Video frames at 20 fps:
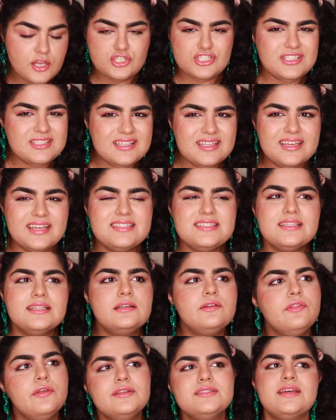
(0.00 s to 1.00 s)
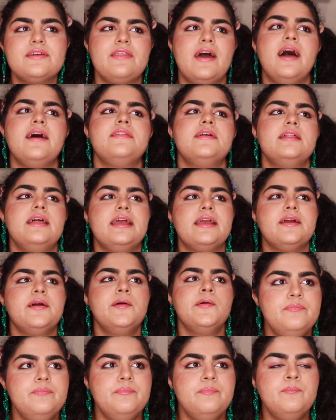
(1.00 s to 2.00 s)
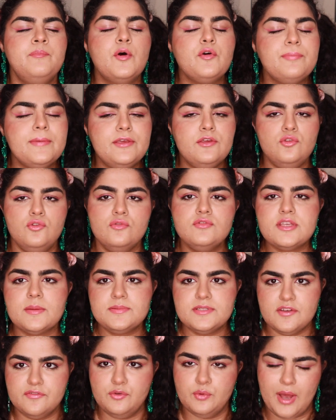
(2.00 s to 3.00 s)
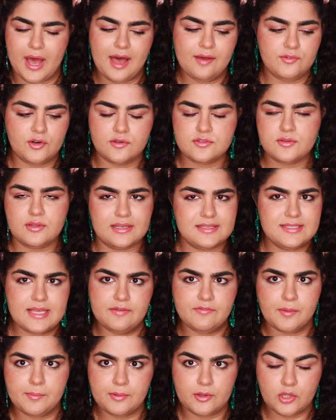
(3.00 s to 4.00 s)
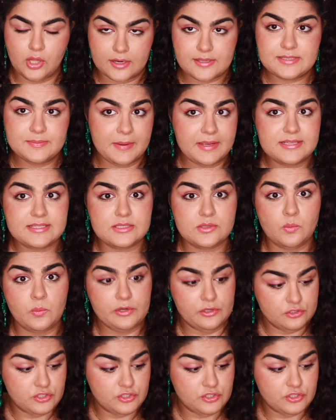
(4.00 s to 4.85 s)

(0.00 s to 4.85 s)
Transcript: Just like, it's little things like that that like both make you use up stuff you have and also like save up a lot of space when you're